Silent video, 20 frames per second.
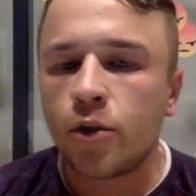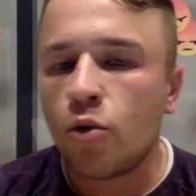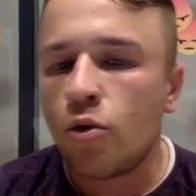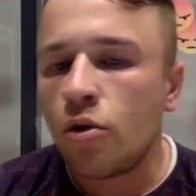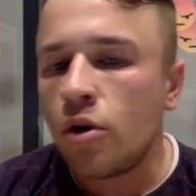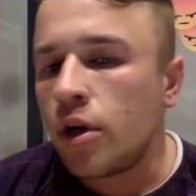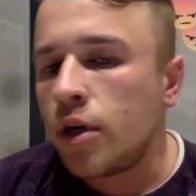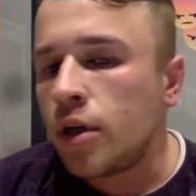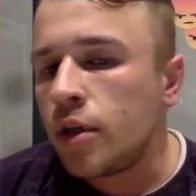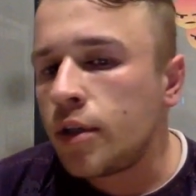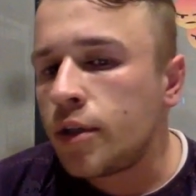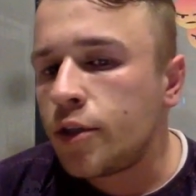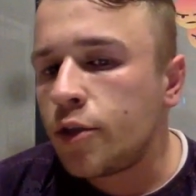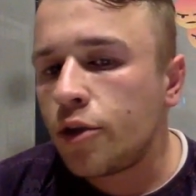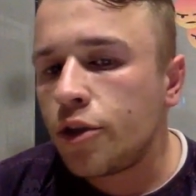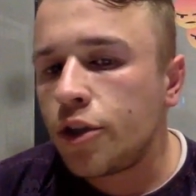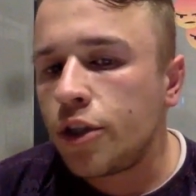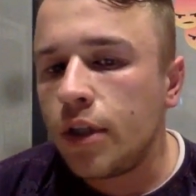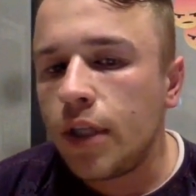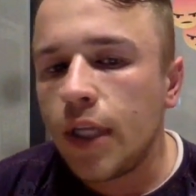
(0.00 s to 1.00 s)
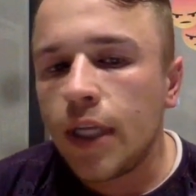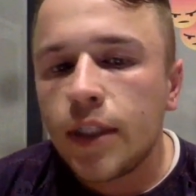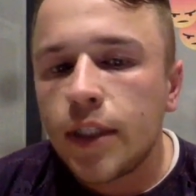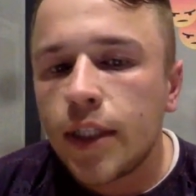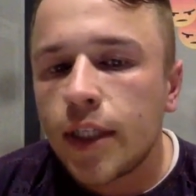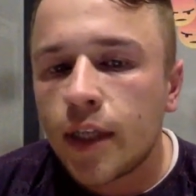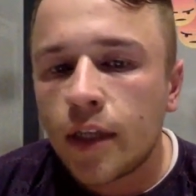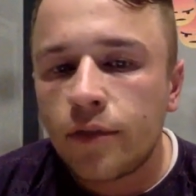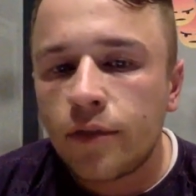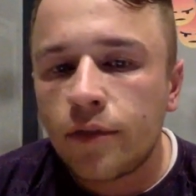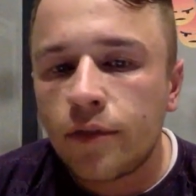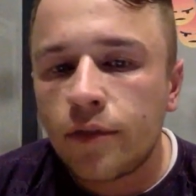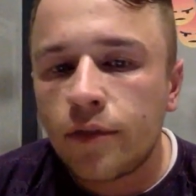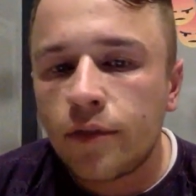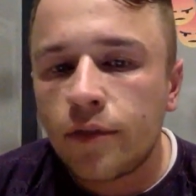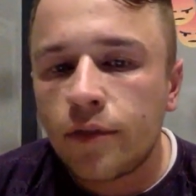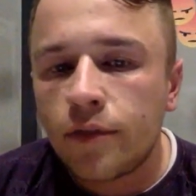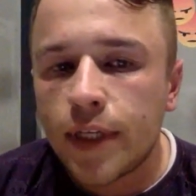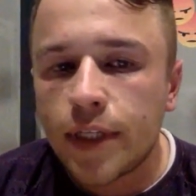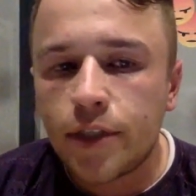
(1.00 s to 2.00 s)
or searching LinkedIn,
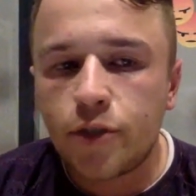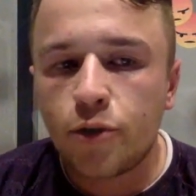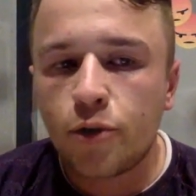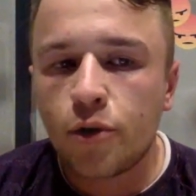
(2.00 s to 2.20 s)
advanced